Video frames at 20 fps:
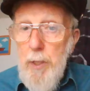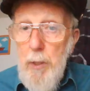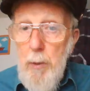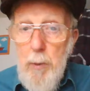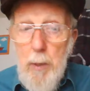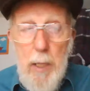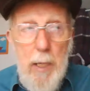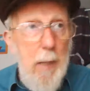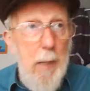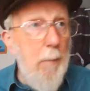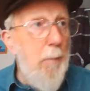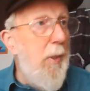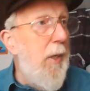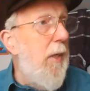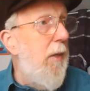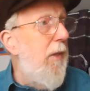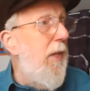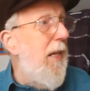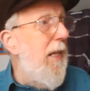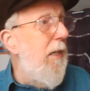you.
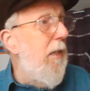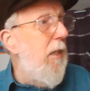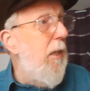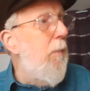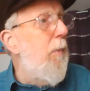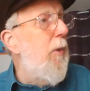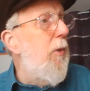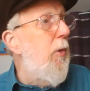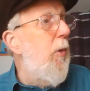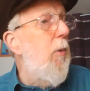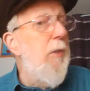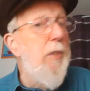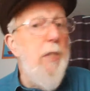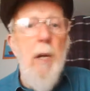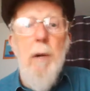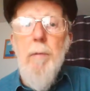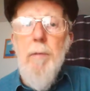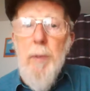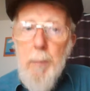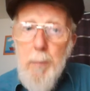But then a couple of doors
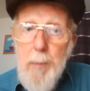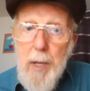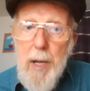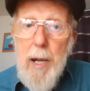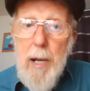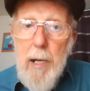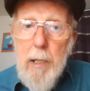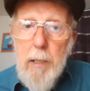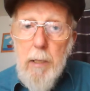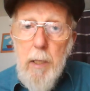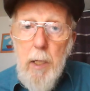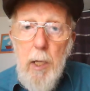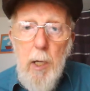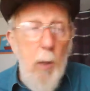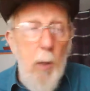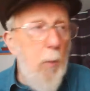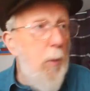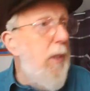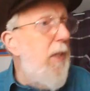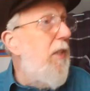up from that,
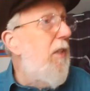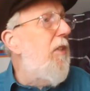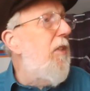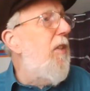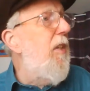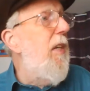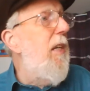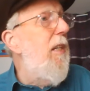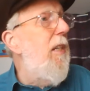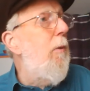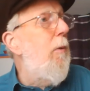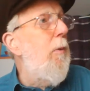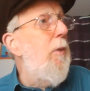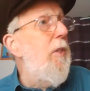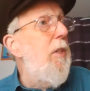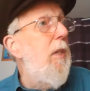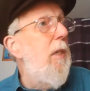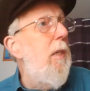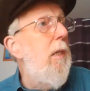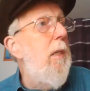we could see there was
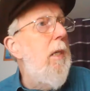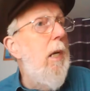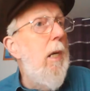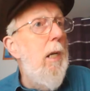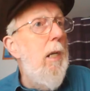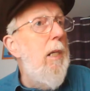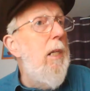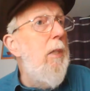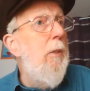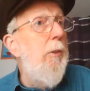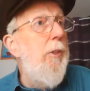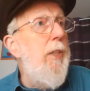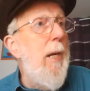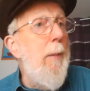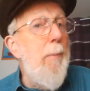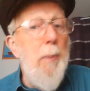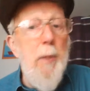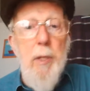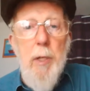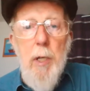a little
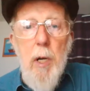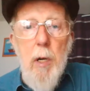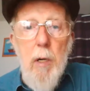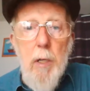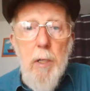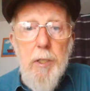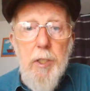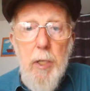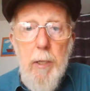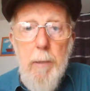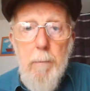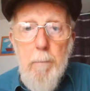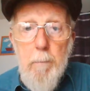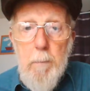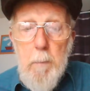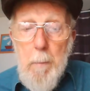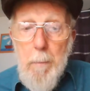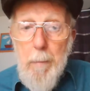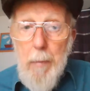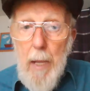chap in the garden,
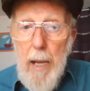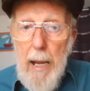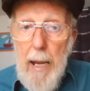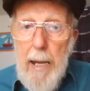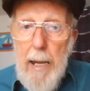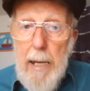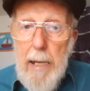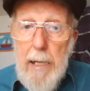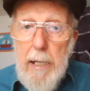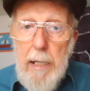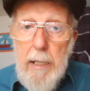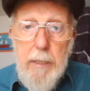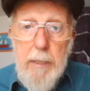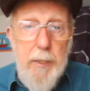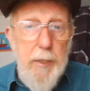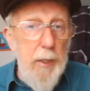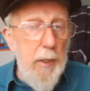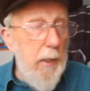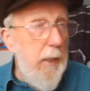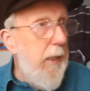and
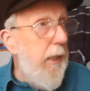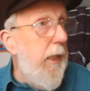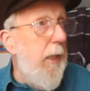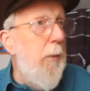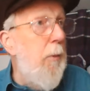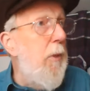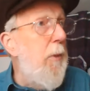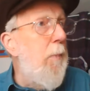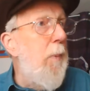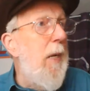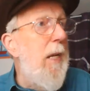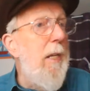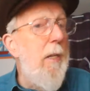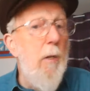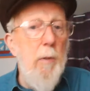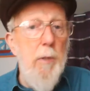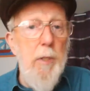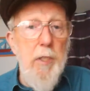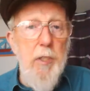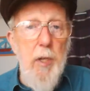he was playing
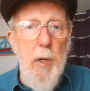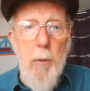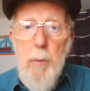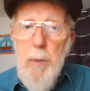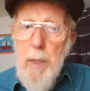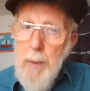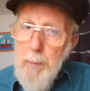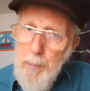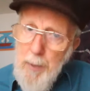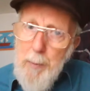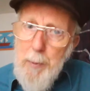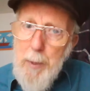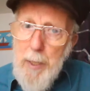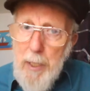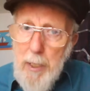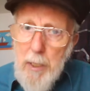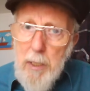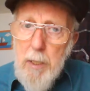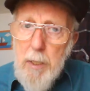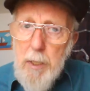on his own. Maybe
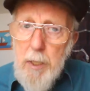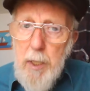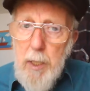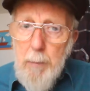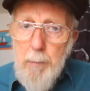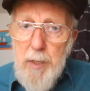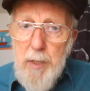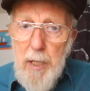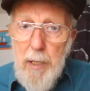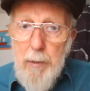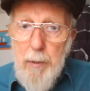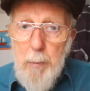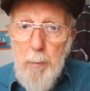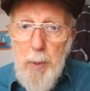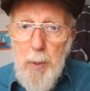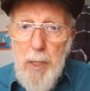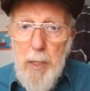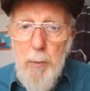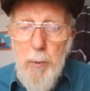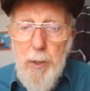he'd like to come down and
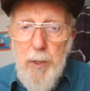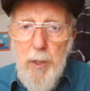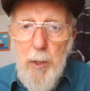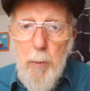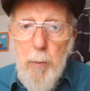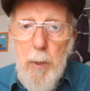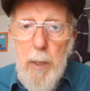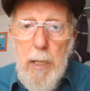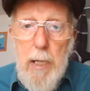play with you.